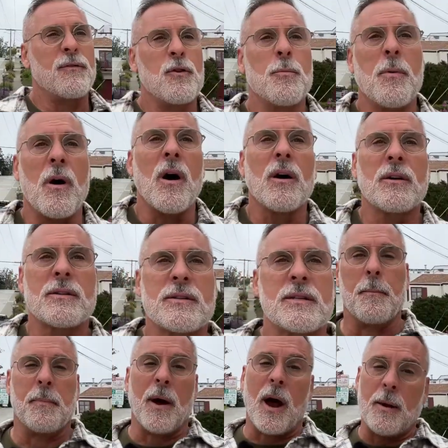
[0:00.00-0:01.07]
A few
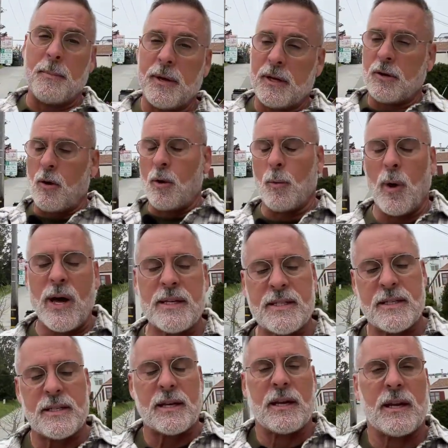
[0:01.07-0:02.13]
blocks behind me, going
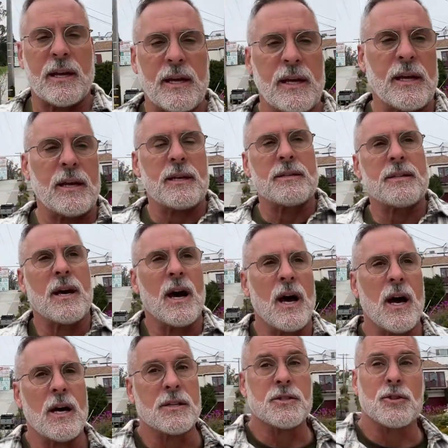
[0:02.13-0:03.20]
west, is
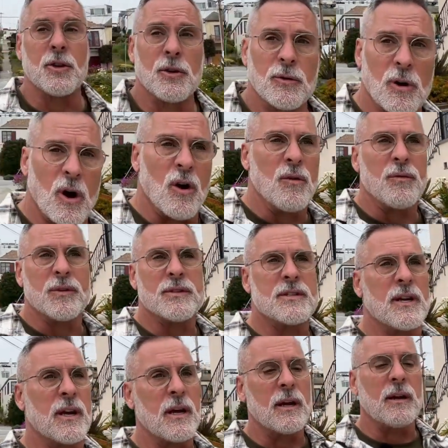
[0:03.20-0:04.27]
Stern Grove.
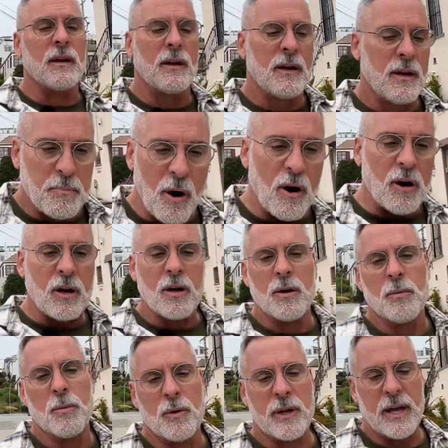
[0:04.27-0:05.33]
It's a
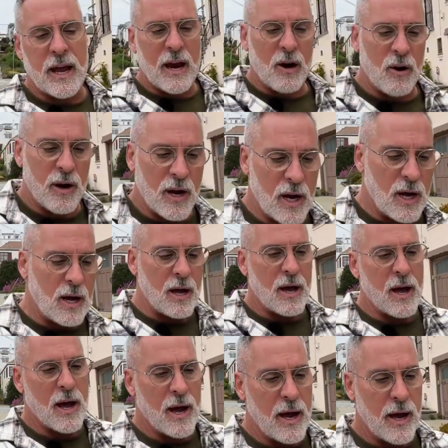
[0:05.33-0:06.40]
park, woody area,
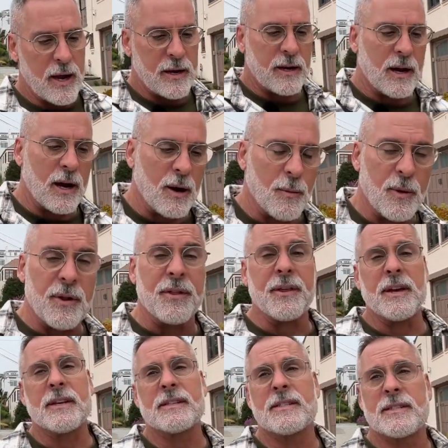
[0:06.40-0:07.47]
and one
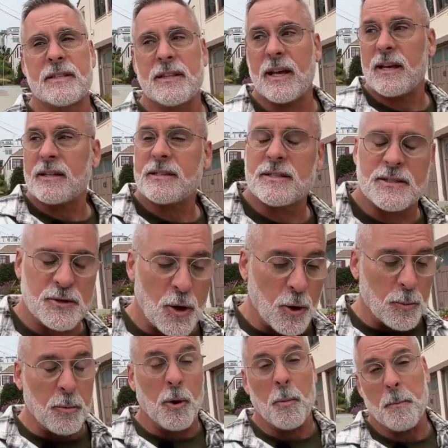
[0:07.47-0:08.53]
of the things that's
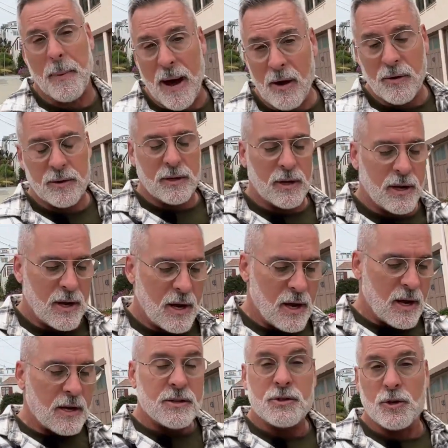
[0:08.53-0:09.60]
notable about
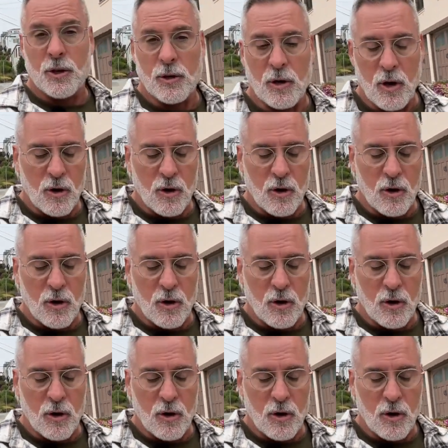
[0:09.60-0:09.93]
Stern